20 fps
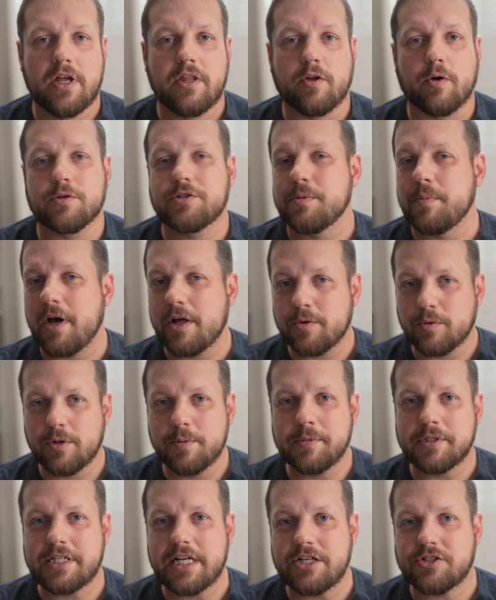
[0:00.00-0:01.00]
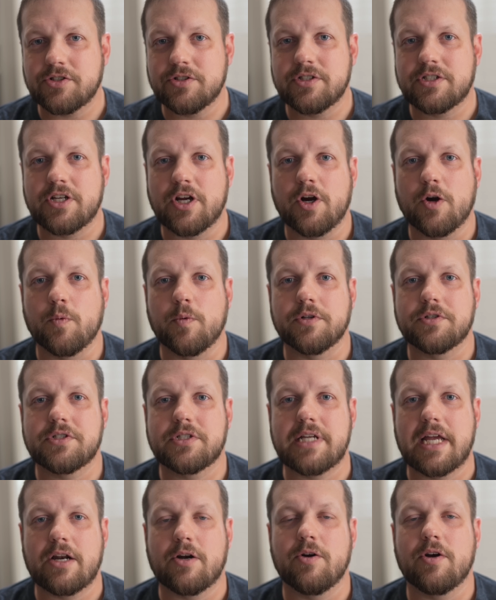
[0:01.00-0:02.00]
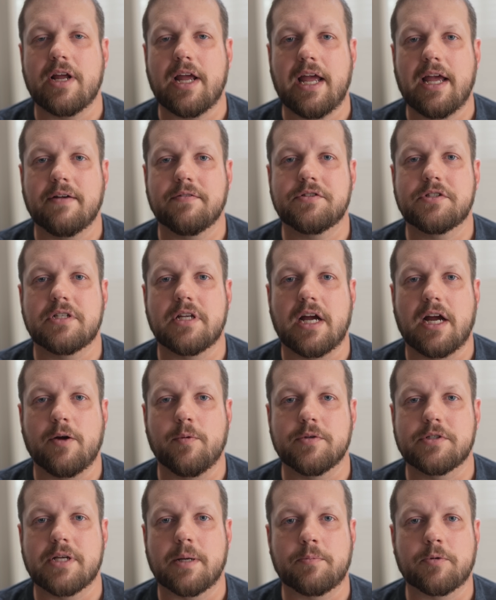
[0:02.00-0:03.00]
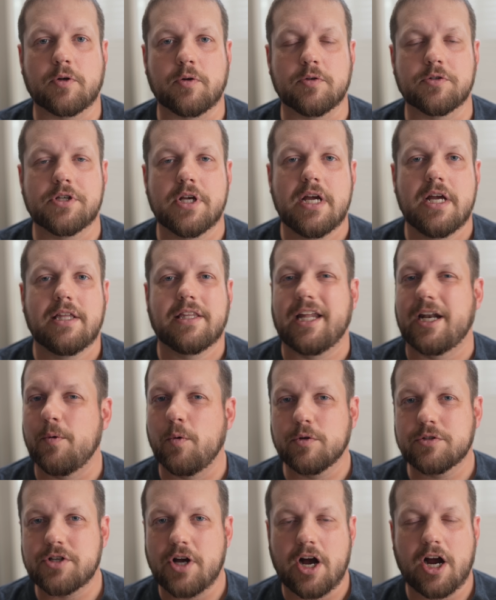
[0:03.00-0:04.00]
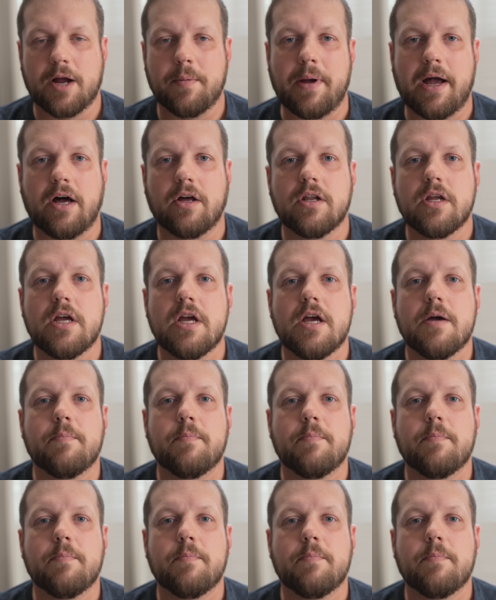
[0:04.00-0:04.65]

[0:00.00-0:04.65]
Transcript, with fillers: There are some other limitations here with standard AFCI receptacles that I won't talk about,